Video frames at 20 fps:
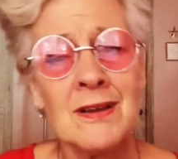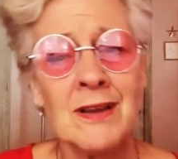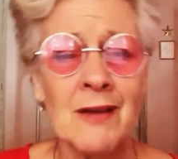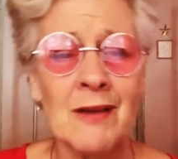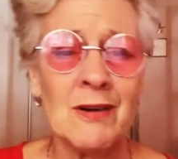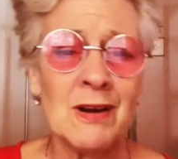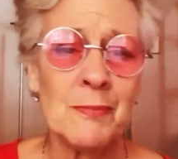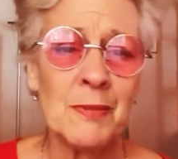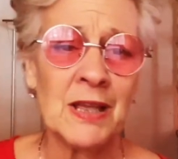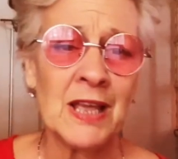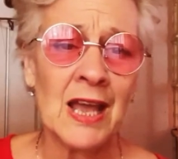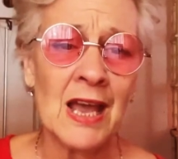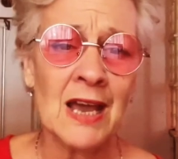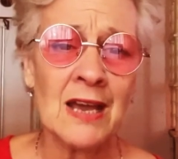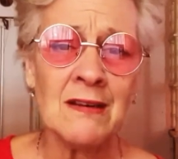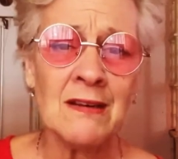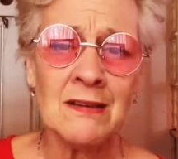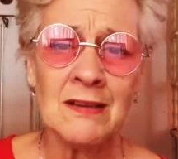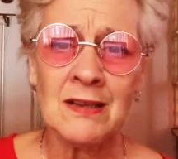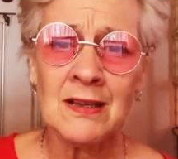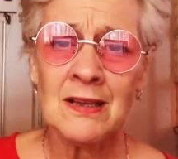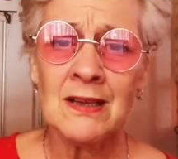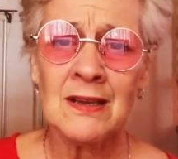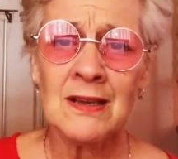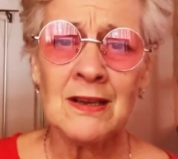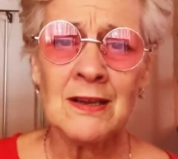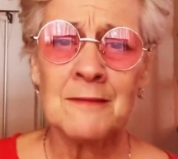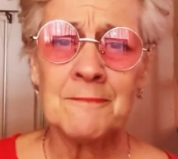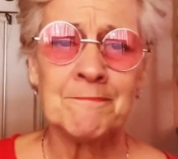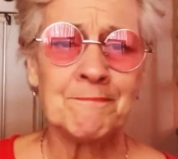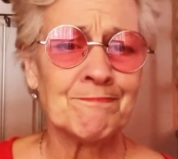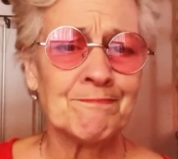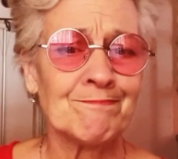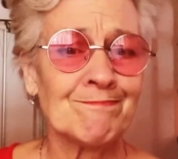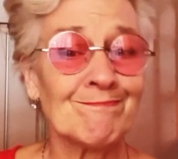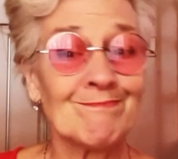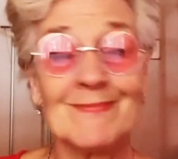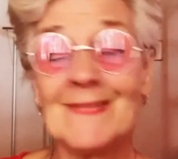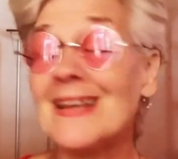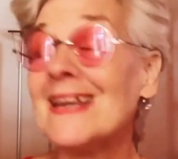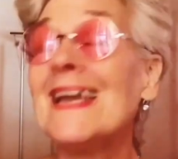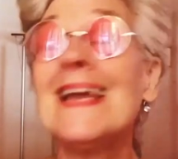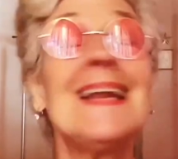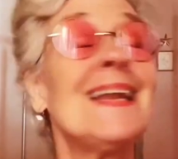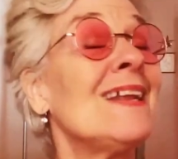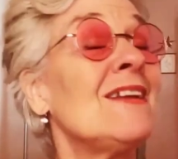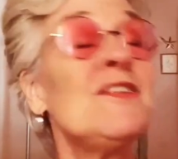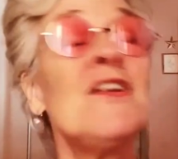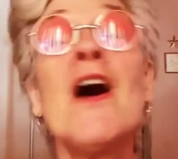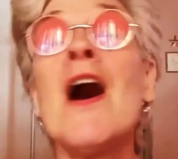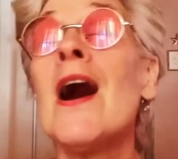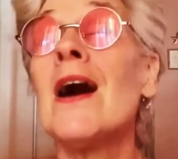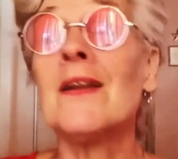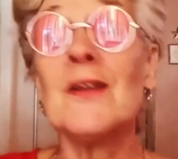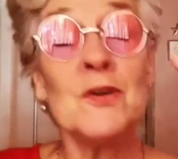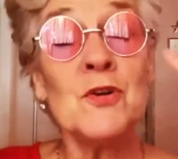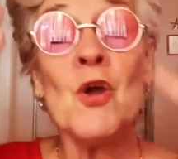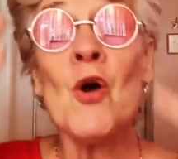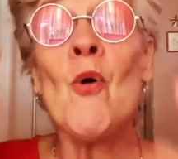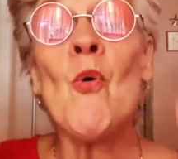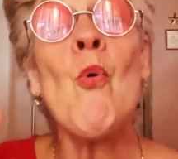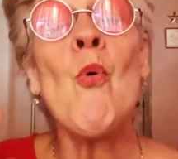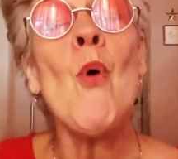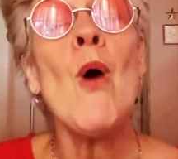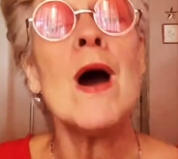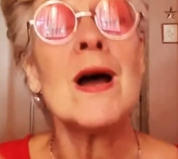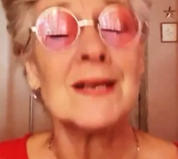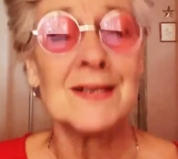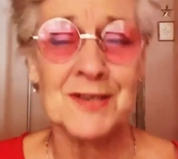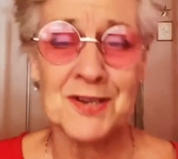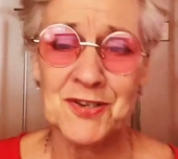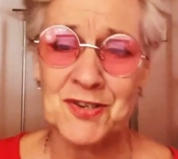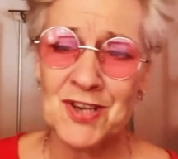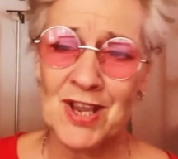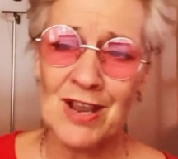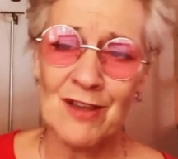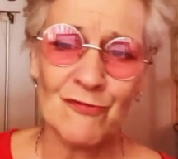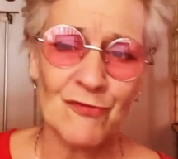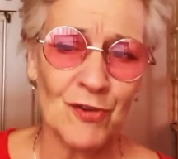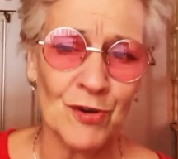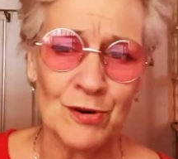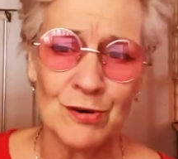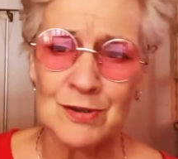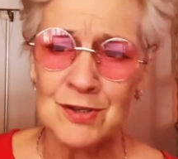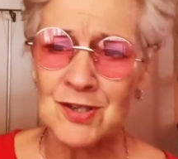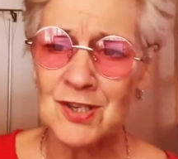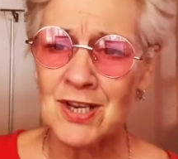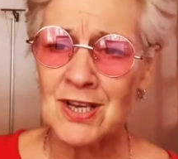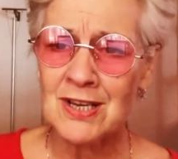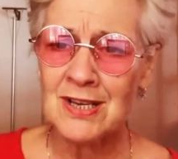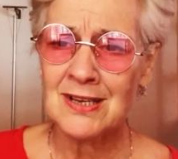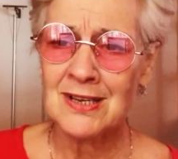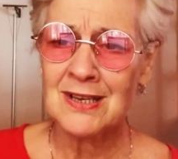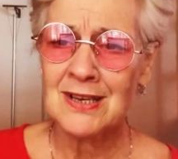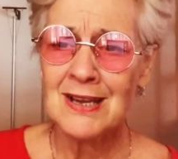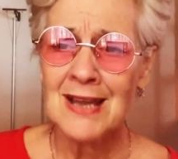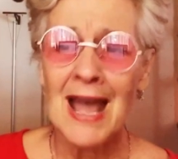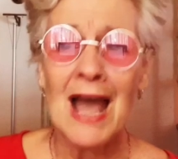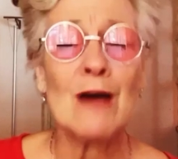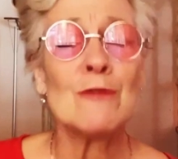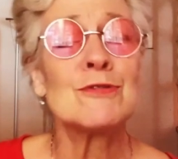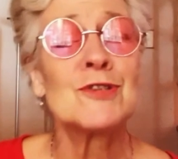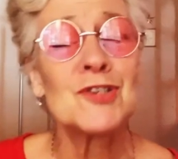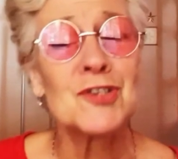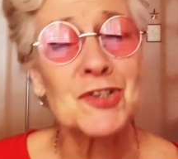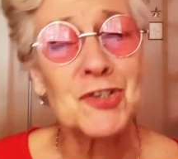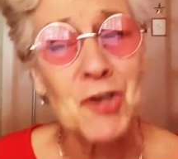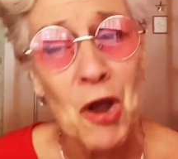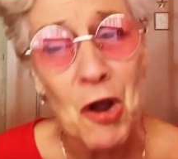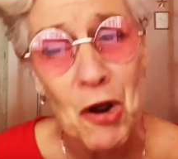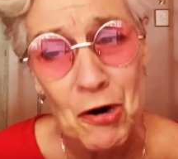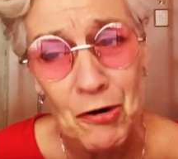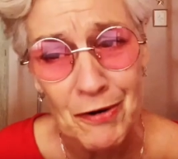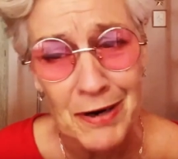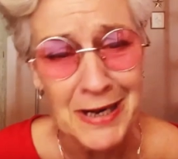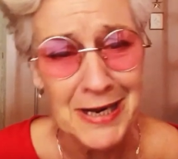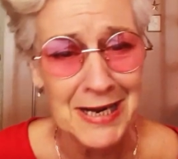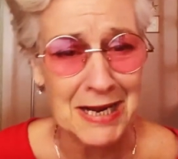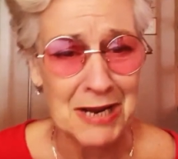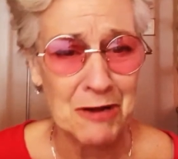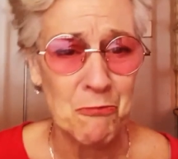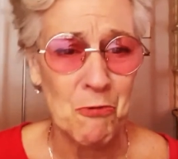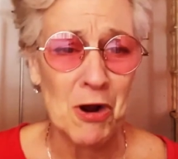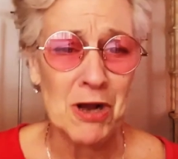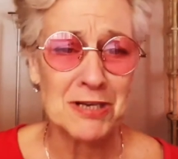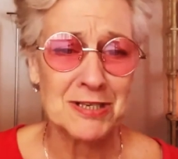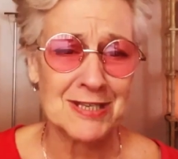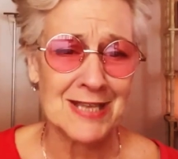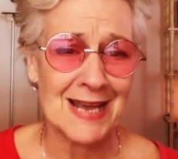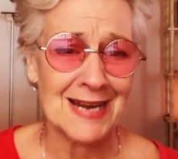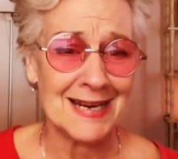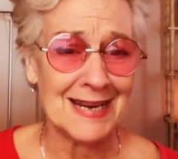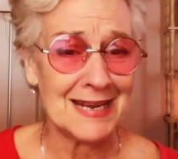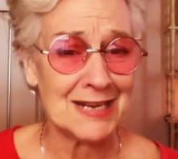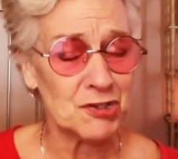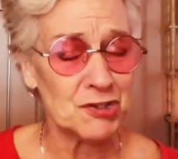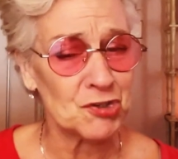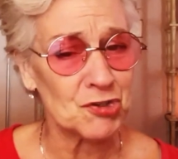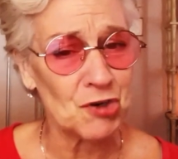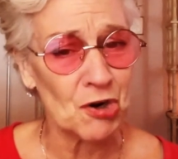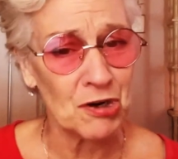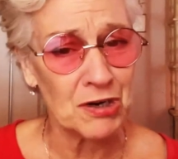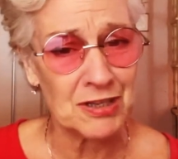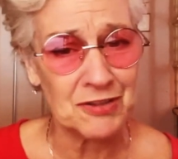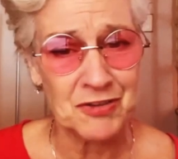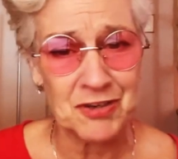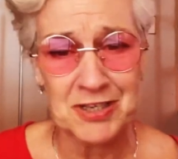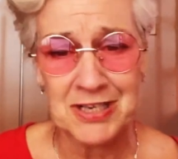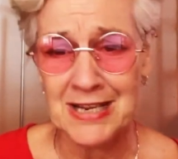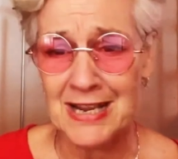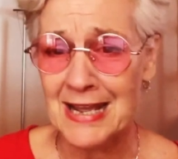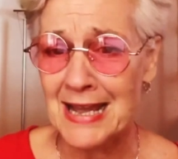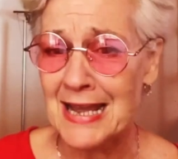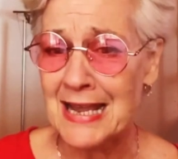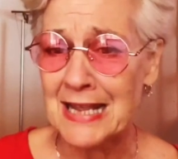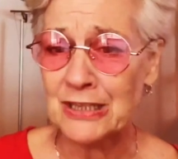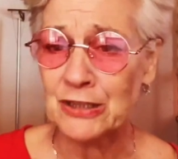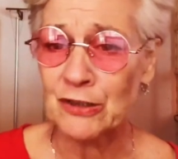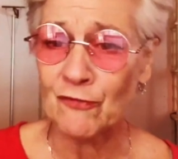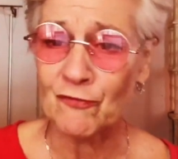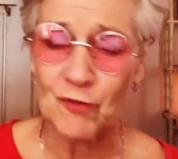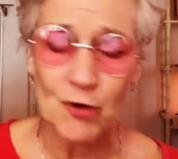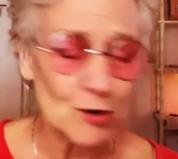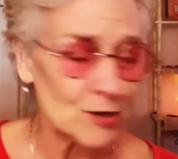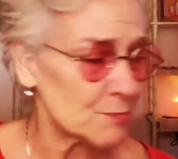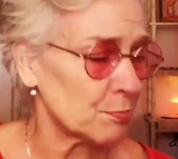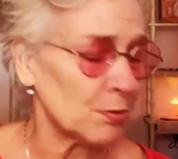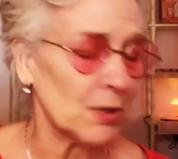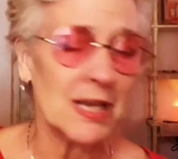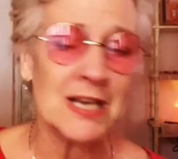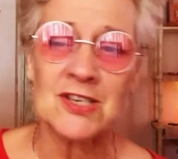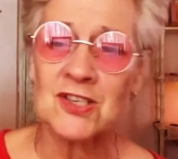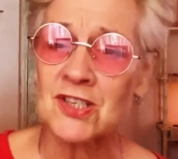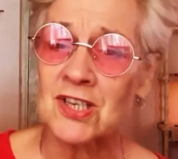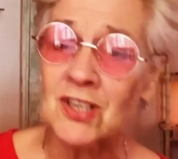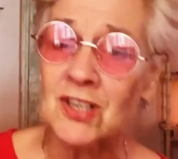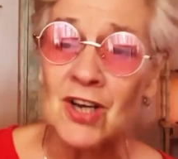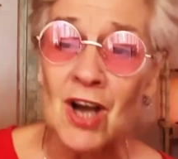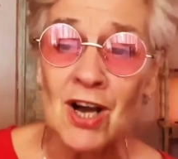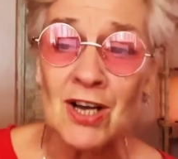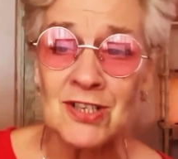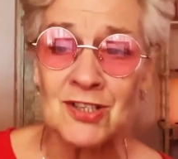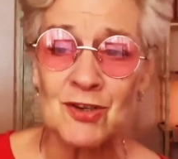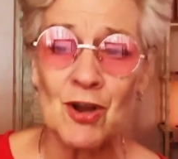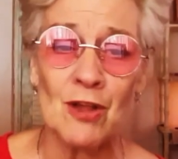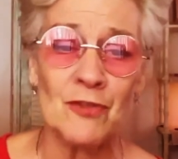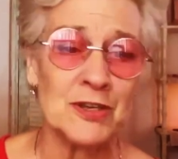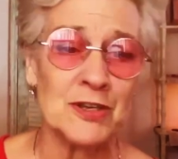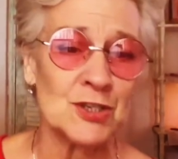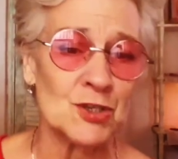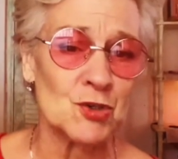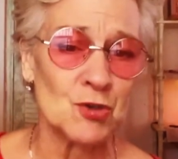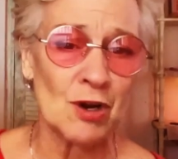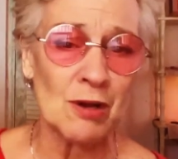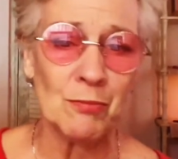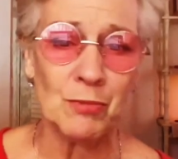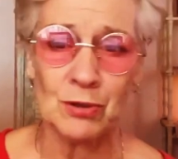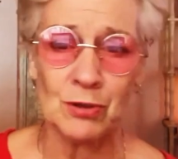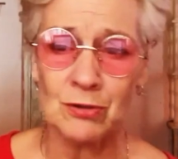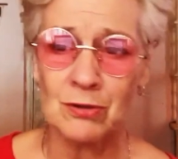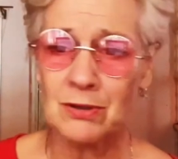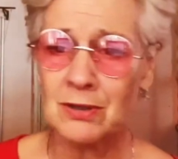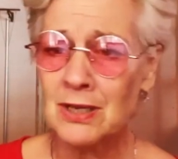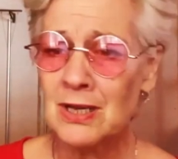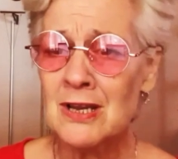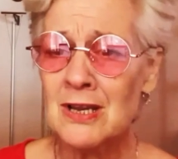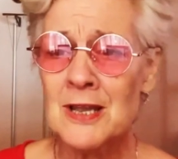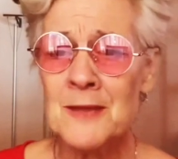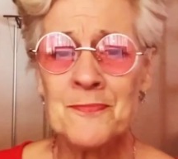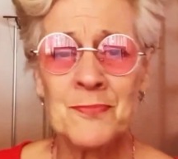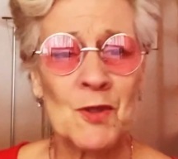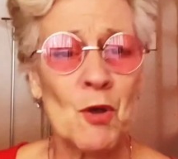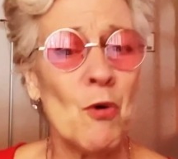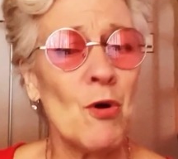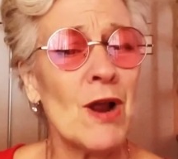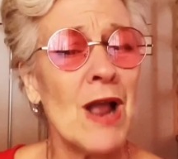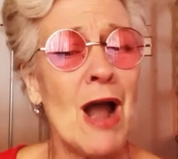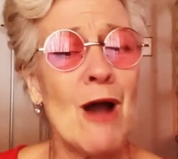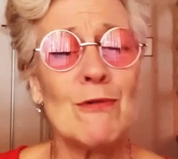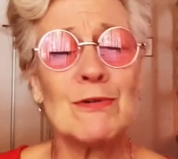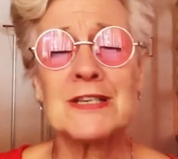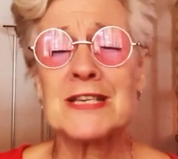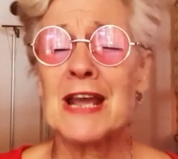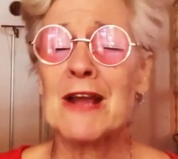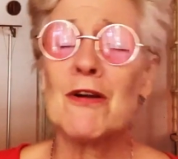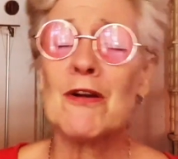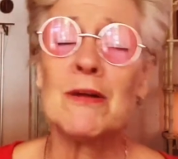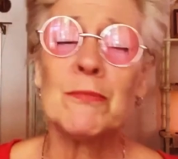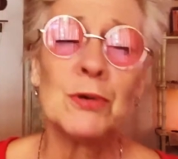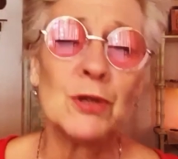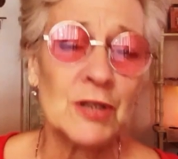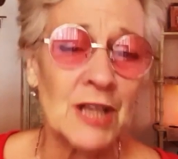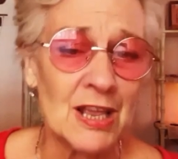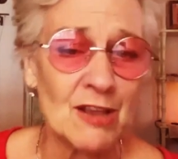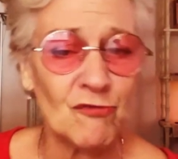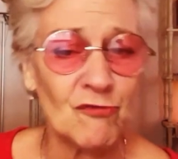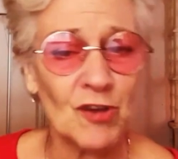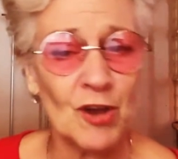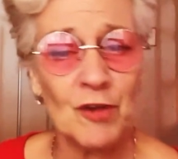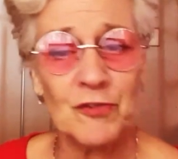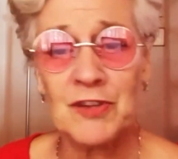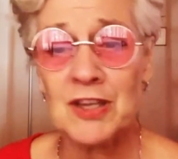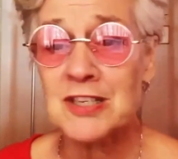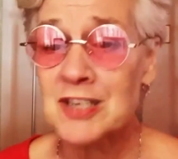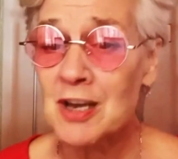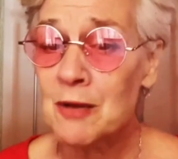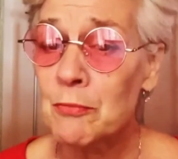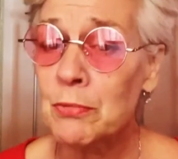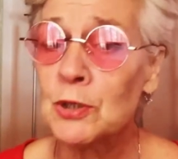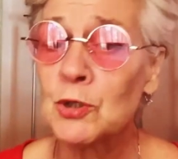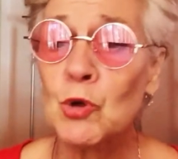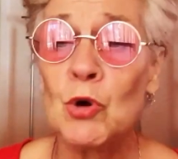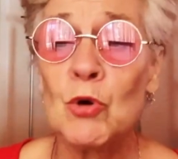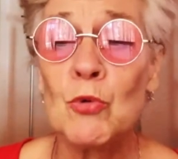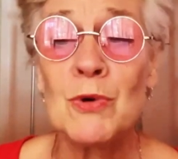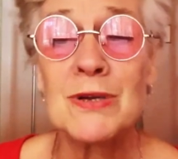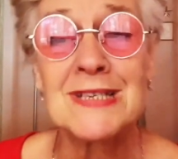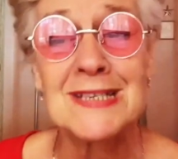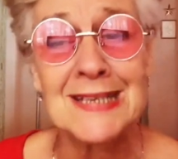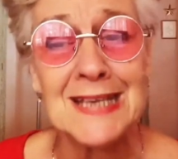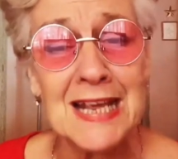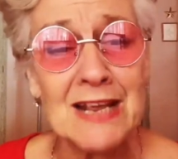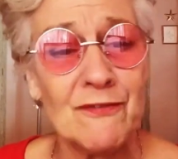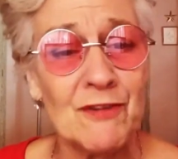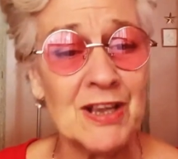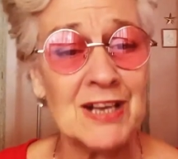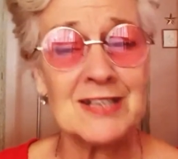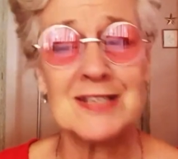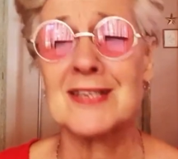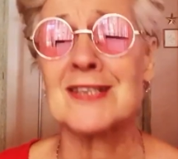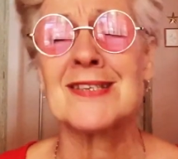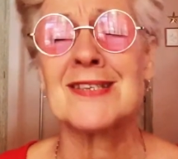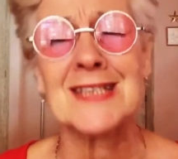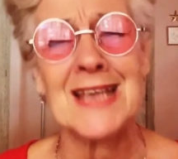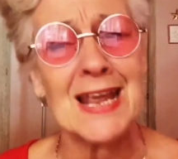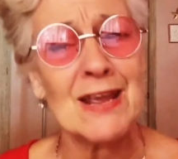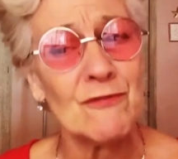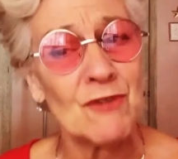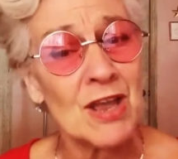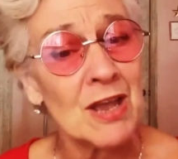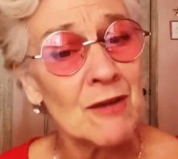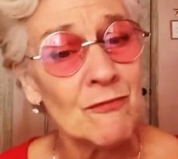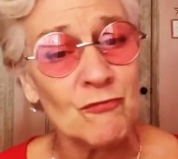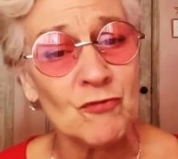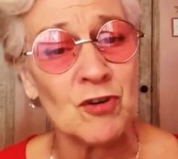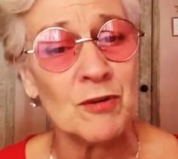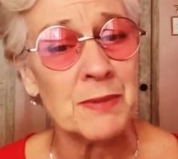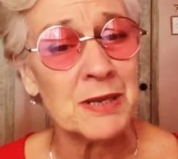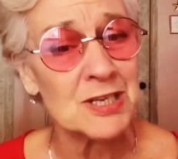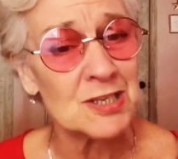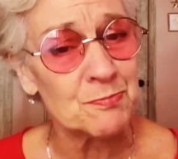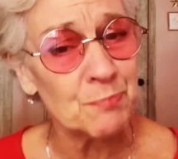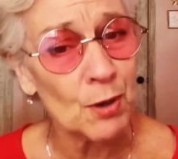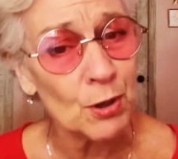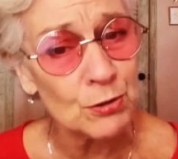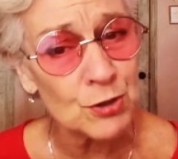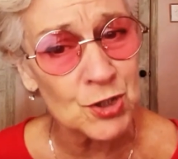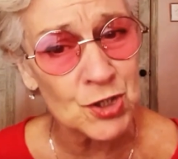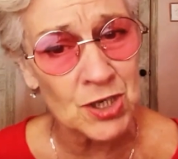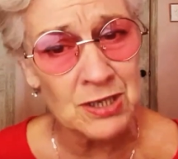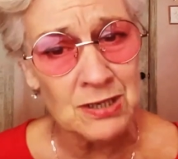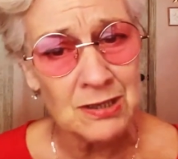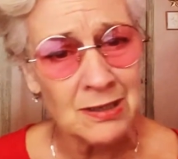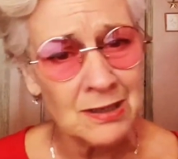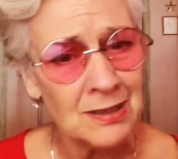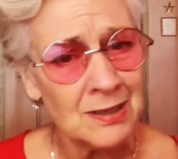Harry began. He did not know what to say first. How sorry he was that he had started the DA in the first place and caused all this trouble. Or how terrible he felt that Dumbledore was leaving to save him from expulsion.